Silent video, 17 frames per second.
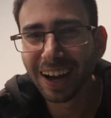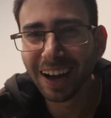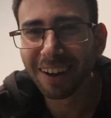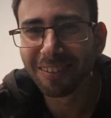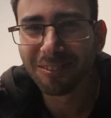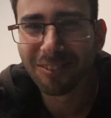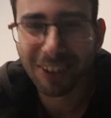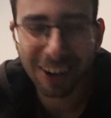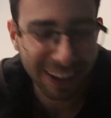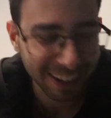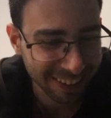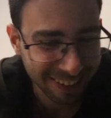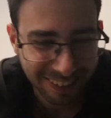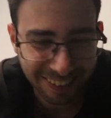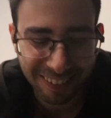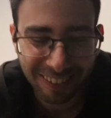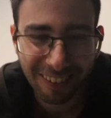I'm
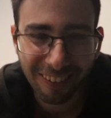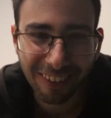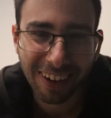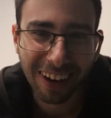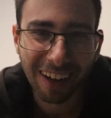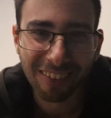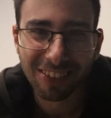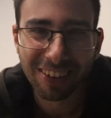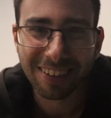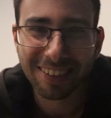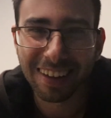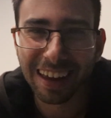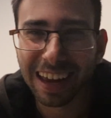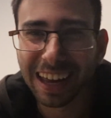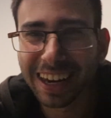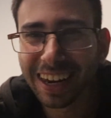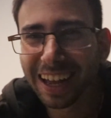freaking screwing up the
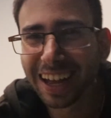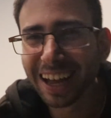scene.